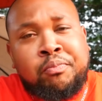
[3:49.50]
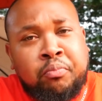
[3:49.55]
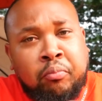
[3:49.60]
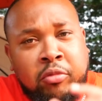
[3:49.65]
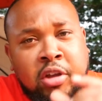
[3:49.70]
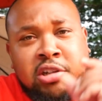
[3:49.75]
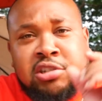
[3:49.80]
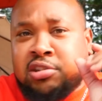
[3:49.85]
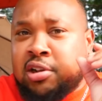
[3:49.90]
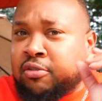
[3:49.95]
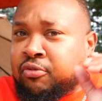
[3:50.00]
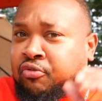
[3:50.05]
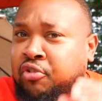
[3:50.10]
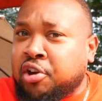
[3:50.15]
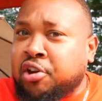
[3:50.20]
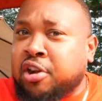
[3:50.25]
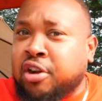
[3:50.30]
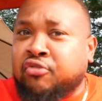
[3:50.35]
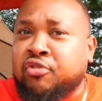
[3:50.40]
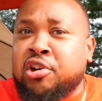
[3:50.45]
This is a
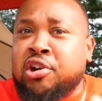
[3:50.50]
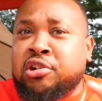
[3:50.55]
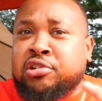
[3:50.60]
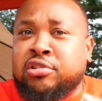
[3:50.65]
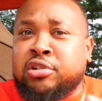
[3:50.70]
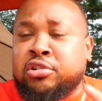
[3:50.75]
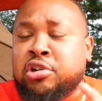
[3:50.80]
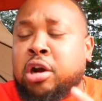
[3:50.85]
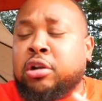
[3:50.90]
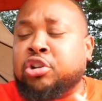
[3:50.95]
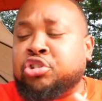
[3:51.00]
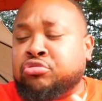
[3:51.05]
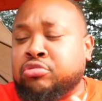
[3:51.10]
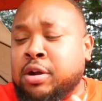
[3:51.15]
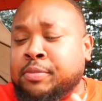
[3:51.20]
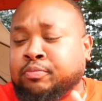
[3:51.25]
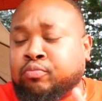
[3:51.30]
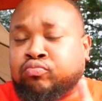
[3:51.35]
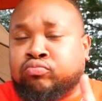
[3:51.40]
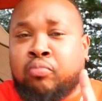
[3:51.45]
very, very good garlic
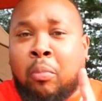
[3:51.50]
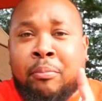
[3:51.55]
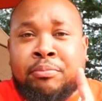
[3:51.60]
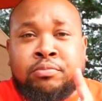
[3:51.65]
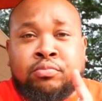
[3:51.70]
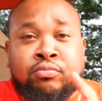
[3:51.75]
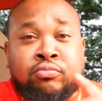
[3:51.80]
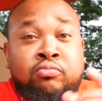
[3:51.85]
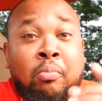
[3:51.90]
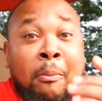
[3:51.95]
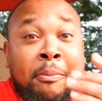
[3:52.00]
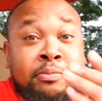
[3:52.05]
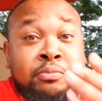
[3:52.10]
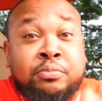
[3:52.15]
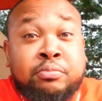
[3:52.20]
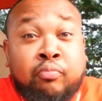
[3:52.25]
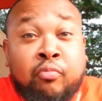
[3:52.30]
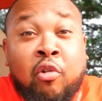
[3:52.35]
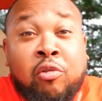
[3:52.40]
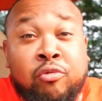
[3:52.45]
shrimp.
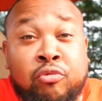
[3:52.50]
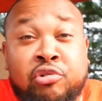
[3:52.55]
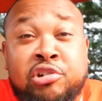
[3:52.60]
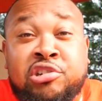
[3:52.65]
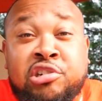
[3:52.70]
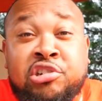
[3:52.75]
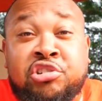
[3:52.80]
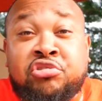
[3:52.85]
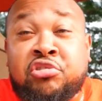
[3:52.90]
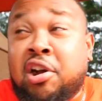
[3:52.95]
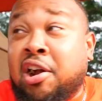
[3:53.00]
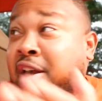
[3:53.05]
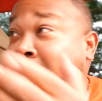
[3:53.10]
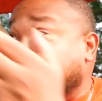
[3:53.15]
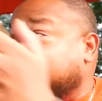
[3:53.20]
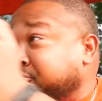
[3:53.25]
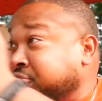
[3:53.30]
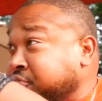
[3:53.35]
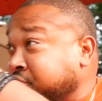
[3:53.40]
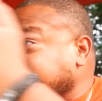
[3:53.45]
We did drive